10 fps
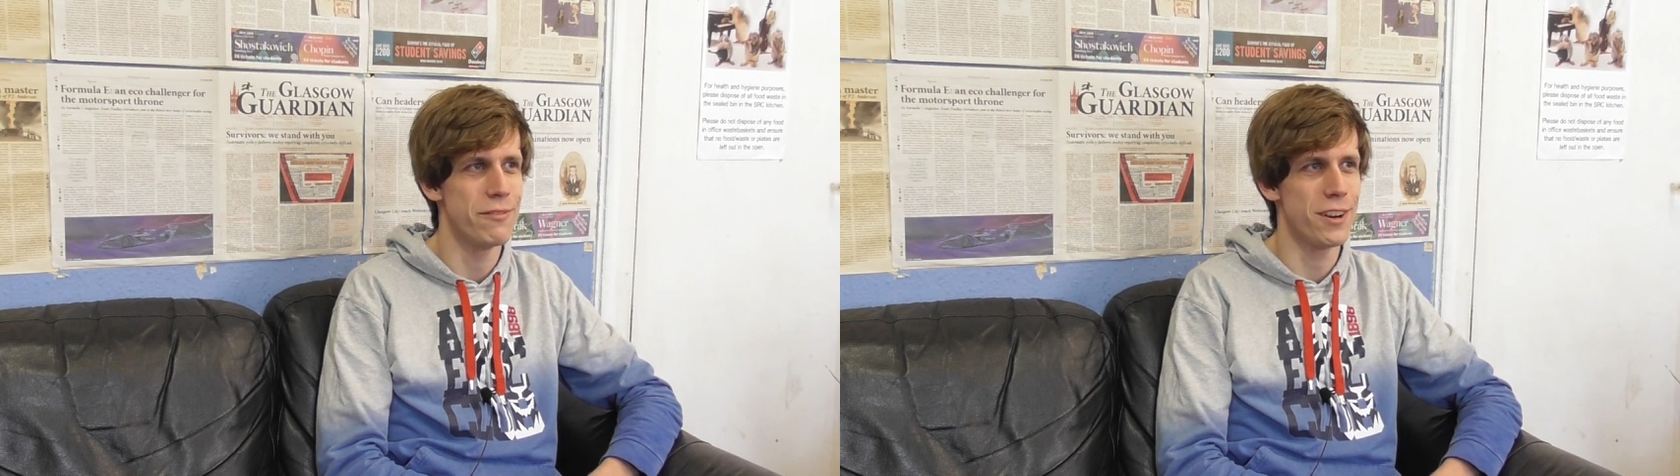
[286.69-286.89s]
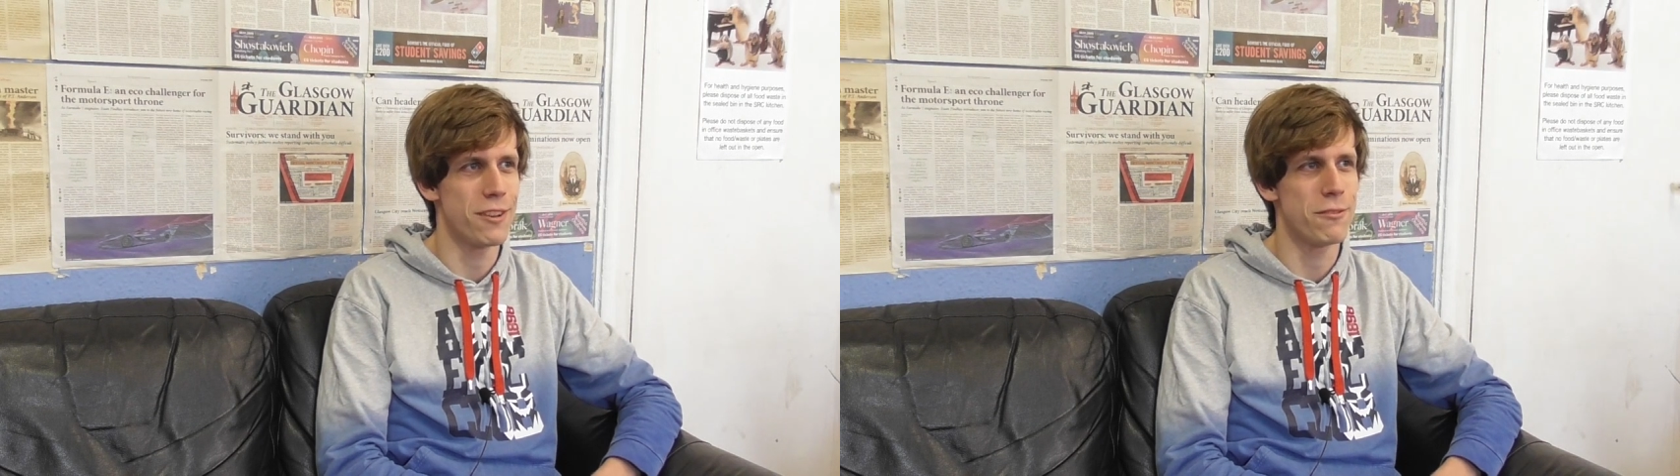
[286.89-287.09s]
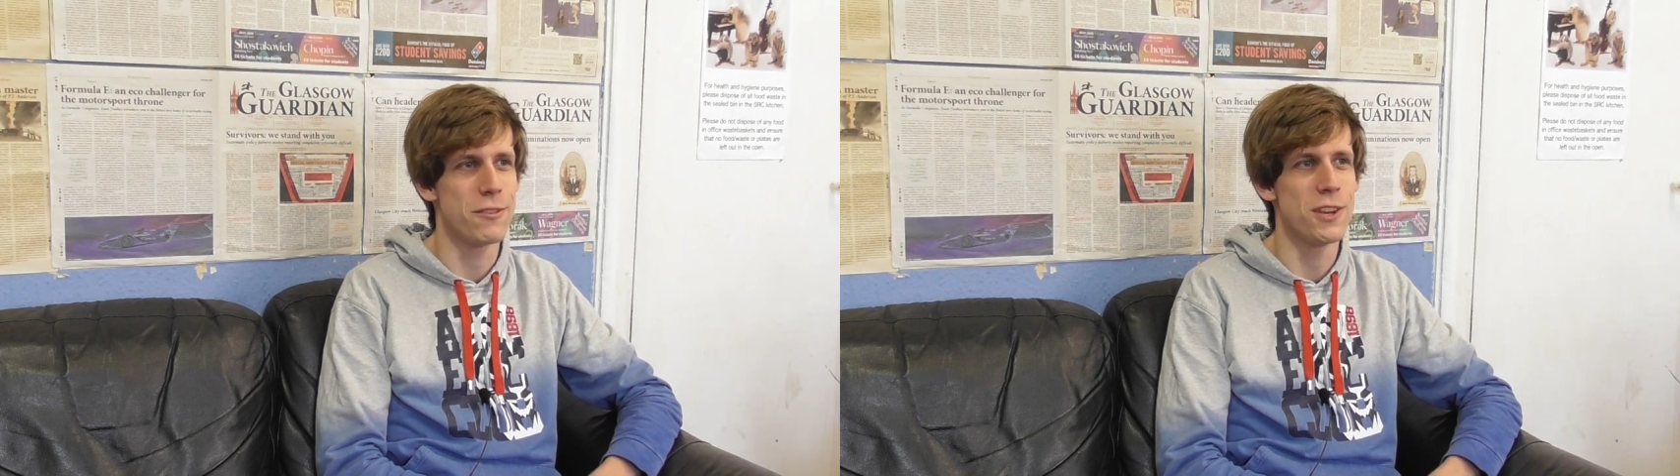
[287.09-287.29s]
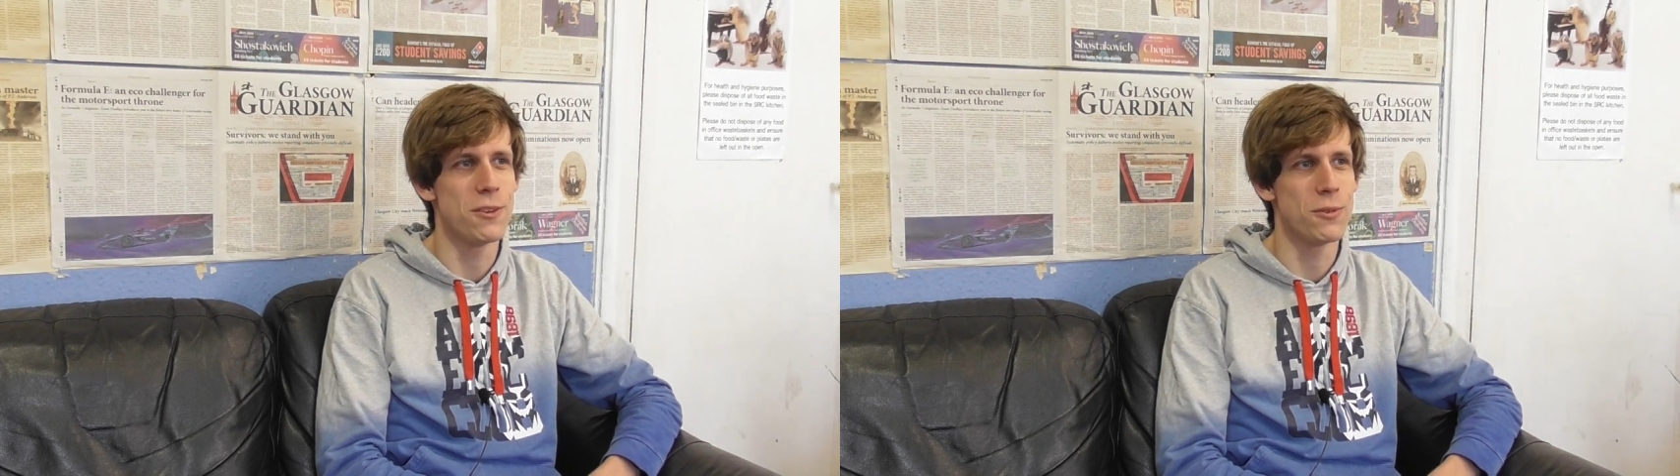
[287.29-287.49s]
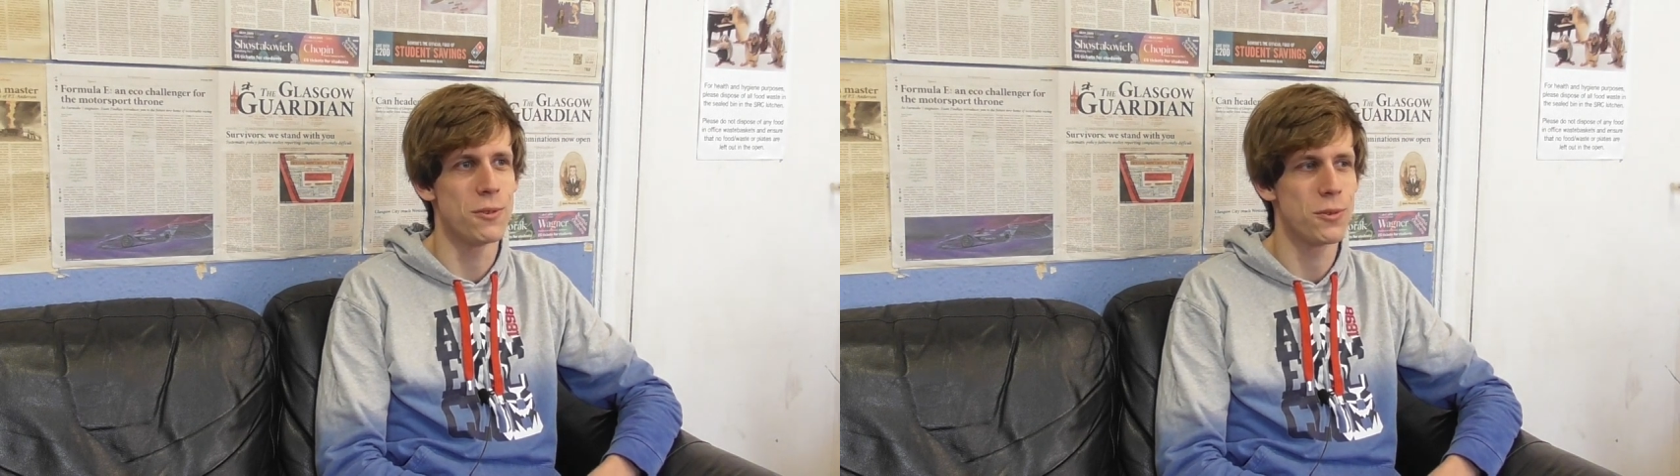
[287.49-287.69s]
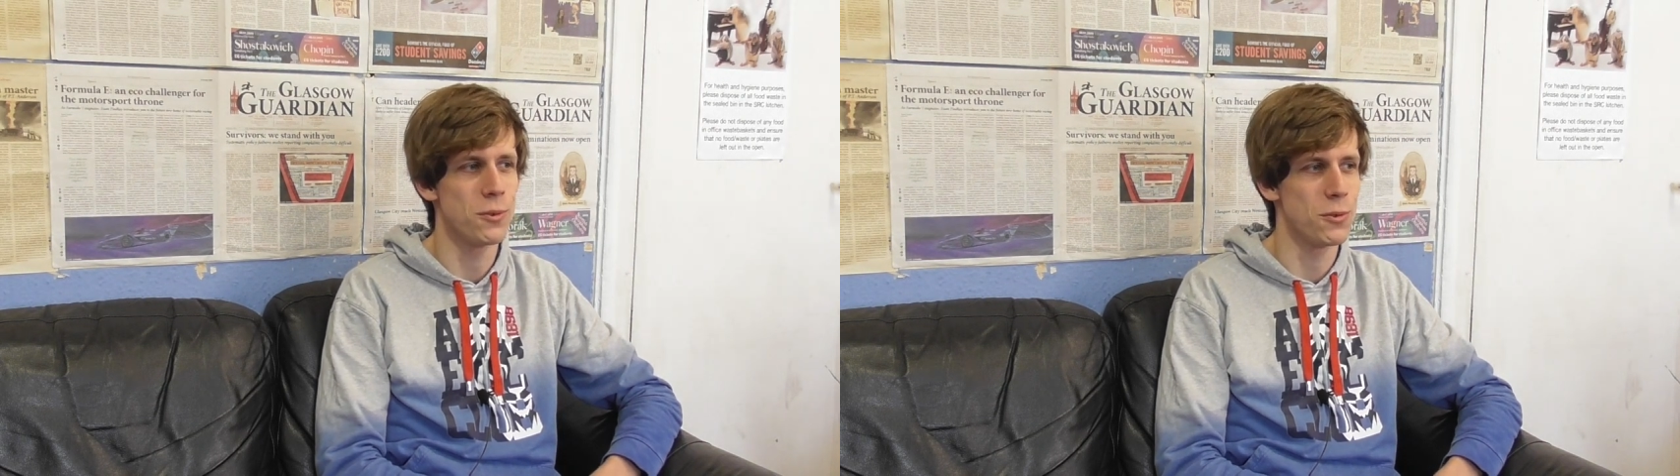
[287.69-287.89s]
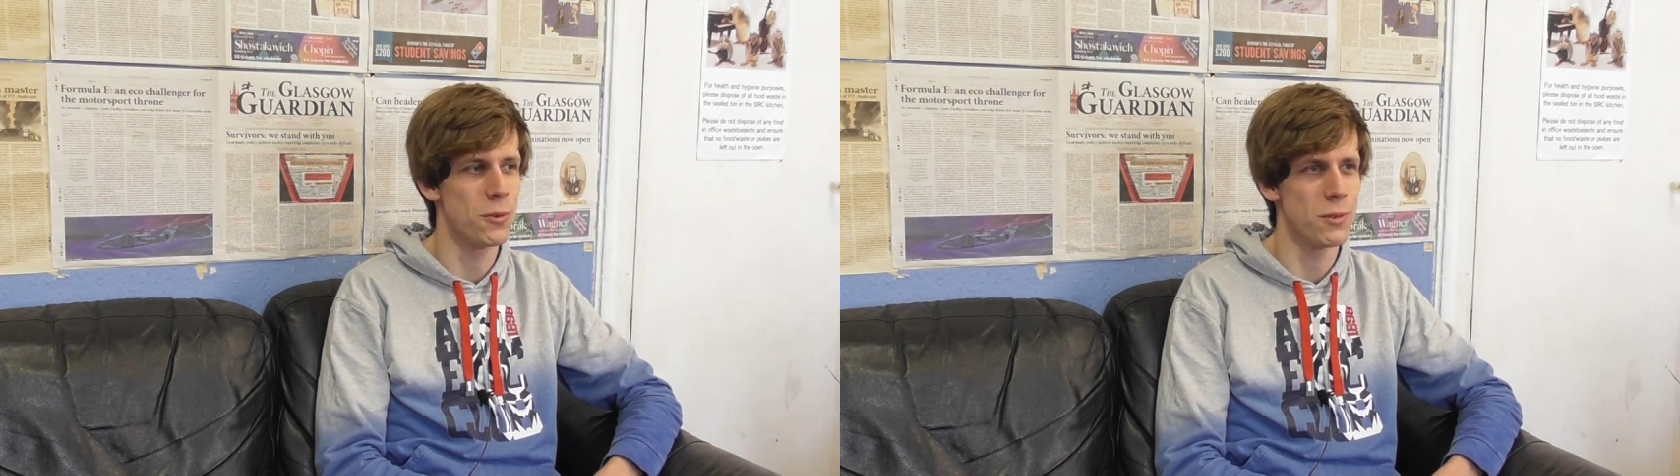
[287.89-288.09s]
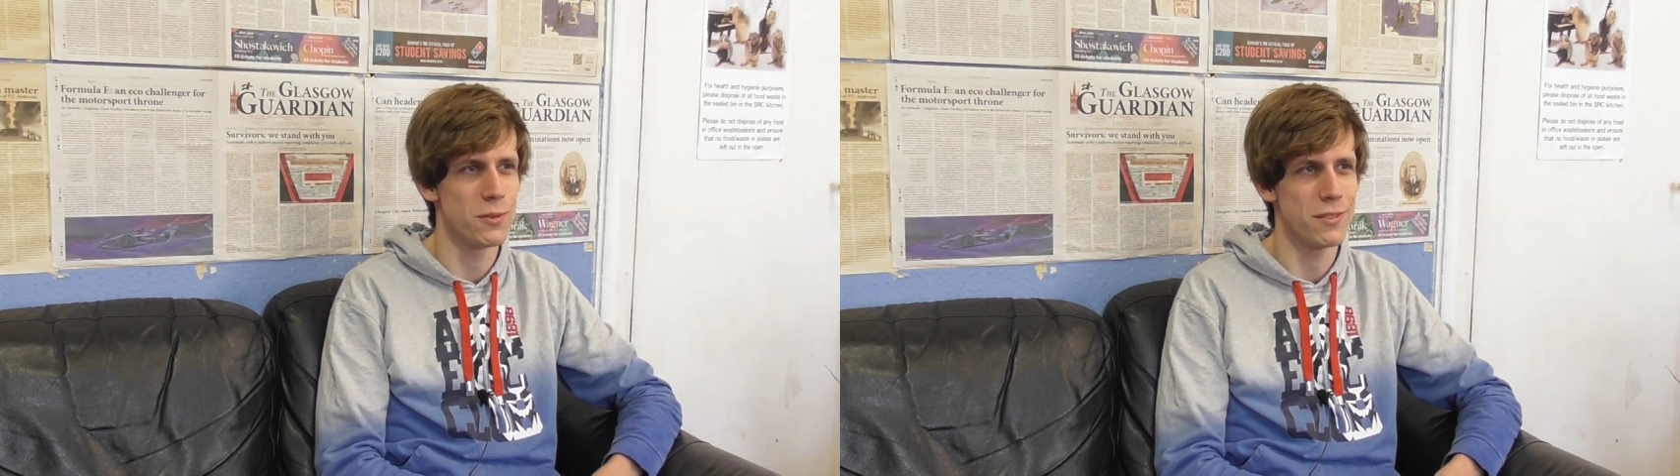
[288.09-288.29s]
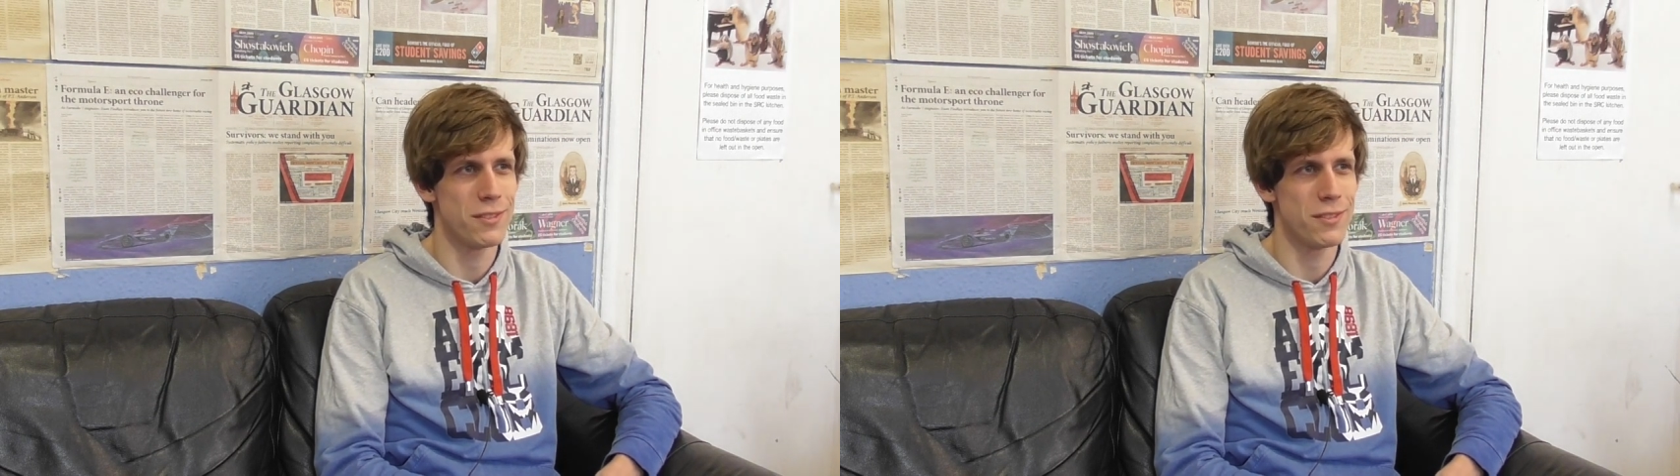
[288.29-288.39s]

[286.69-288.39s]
very few who